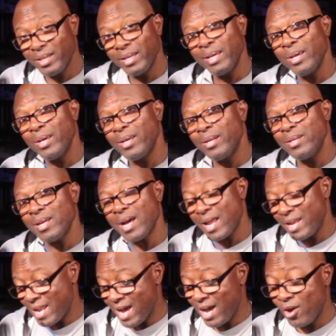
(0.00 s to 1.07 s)
And
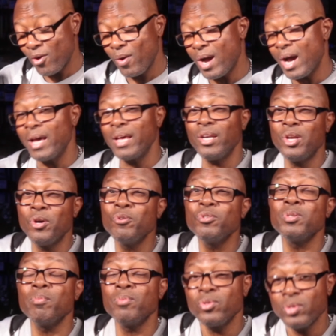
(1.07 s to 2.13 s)
now I know
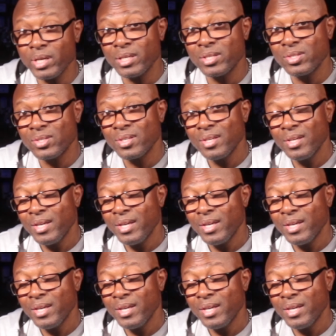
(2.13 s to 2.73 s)
some tricks